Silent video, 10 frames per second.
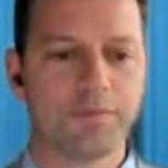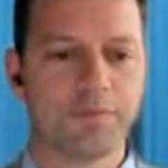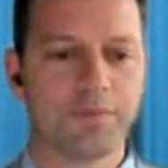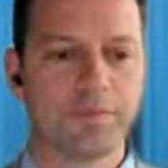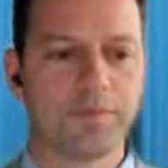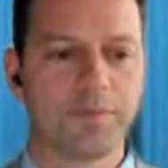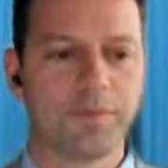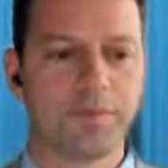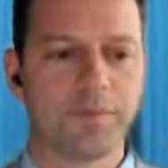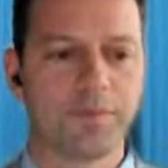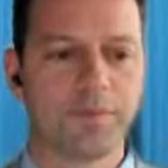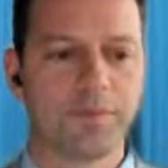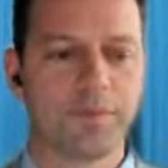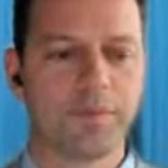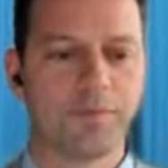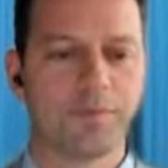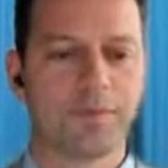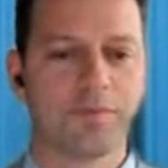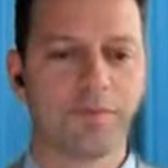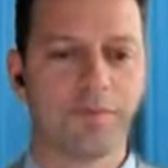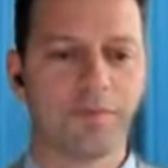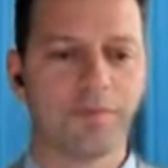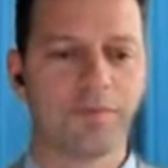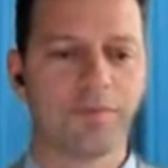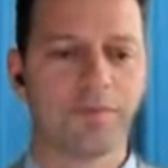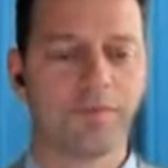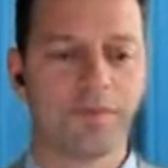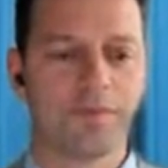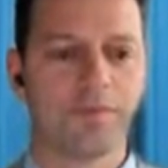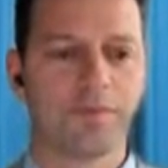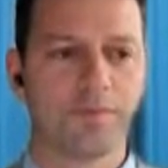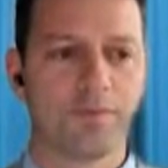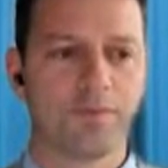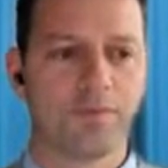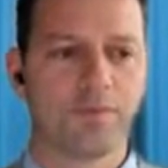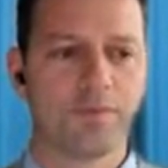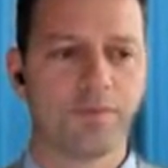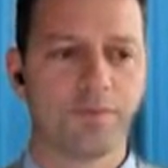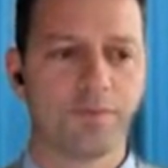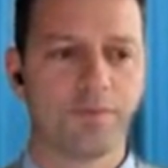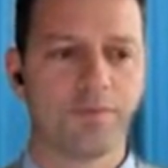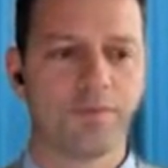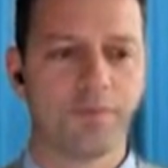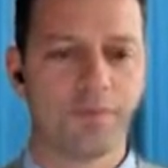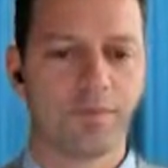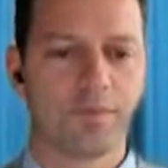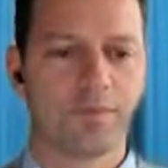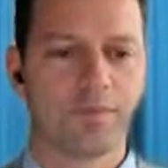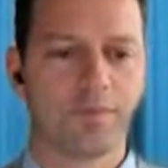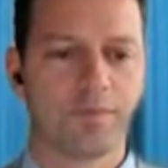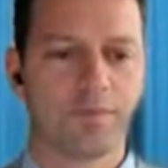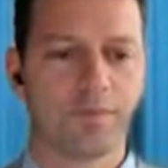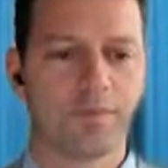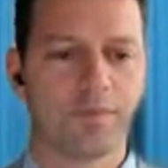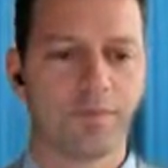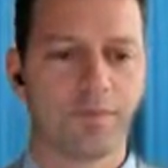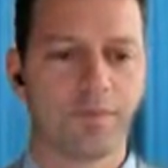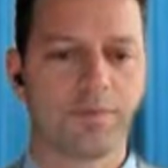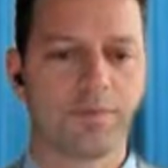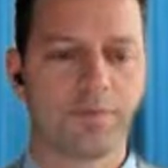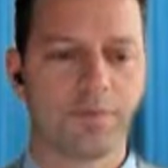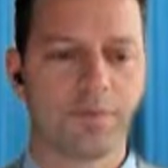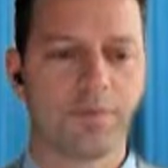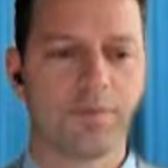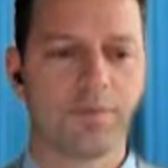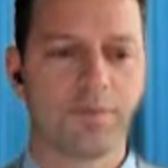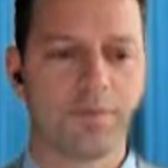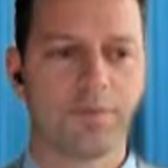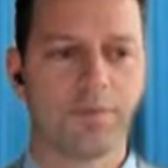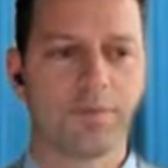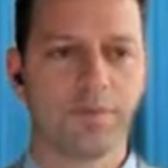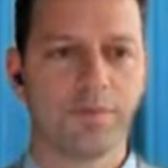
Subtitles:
The person shown says nothing.